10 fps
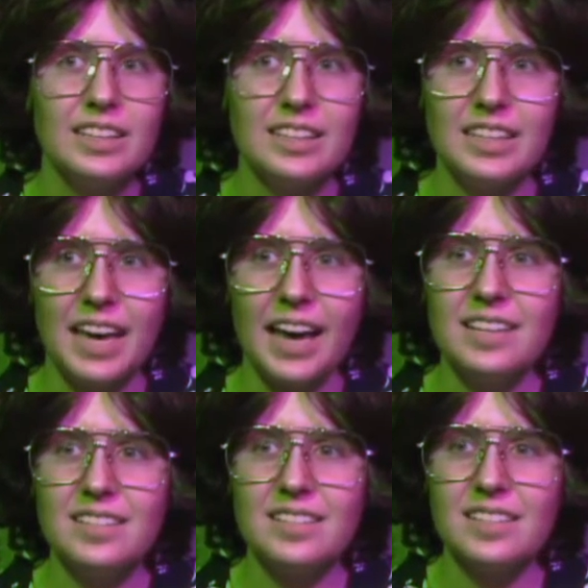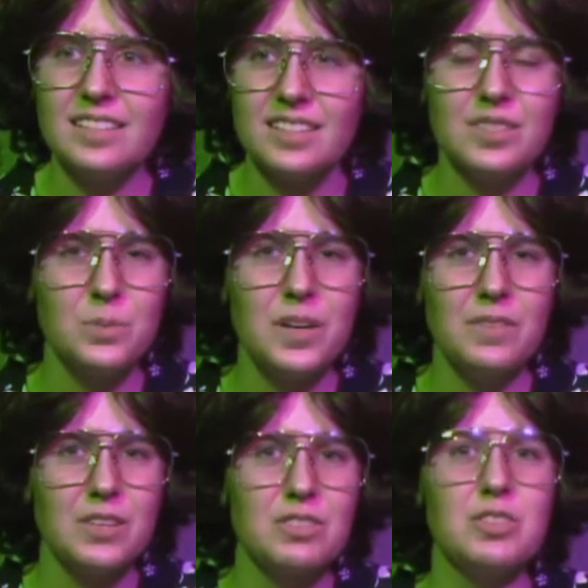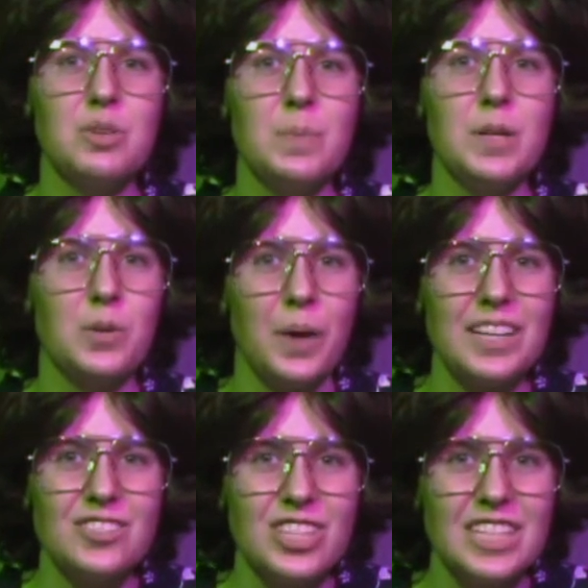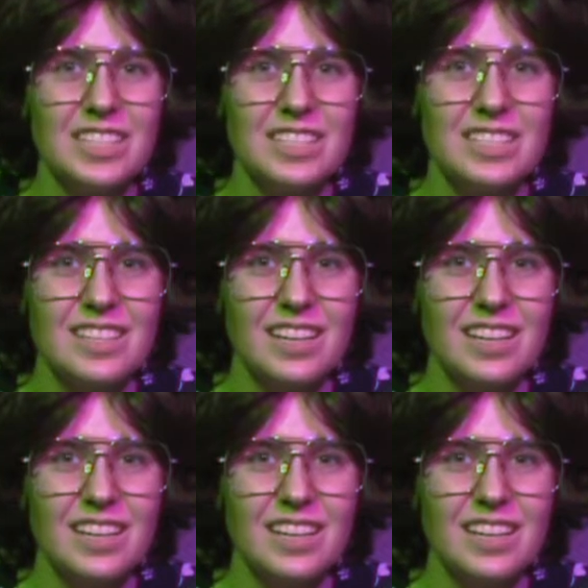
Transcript: Yes? Is this one of your stupid questions?